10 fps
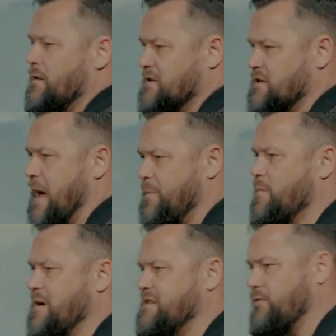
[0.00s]
this has happened
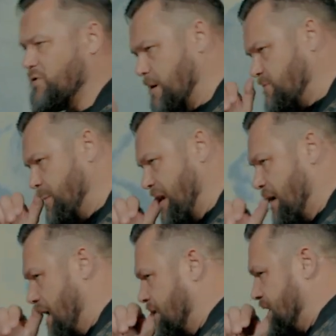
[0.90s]
to me several times. I've been
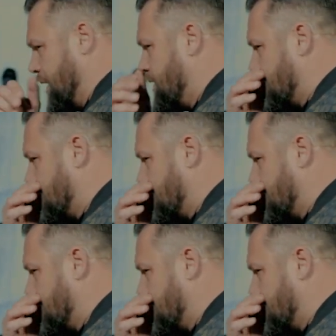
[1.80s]
out hunting and